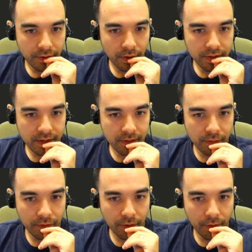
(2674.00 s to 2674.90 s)
focus didn't
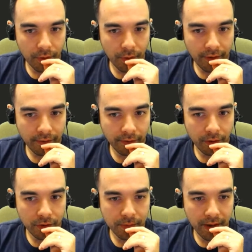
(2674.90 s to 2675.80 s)
move while we were waiting for
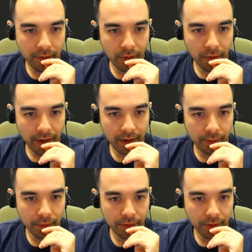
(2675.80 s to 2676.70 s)
first paint. We're okay to
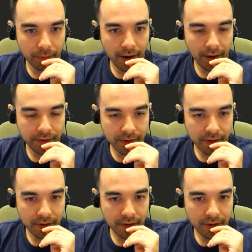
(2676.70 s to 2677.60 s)
move to the
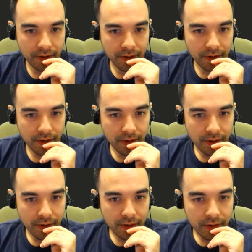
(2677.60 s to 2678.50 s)
browser.
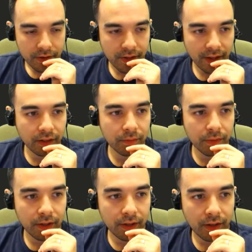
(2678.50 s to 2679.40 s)
So that could
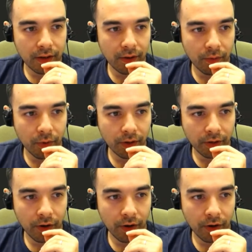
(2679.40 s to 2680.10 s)
be what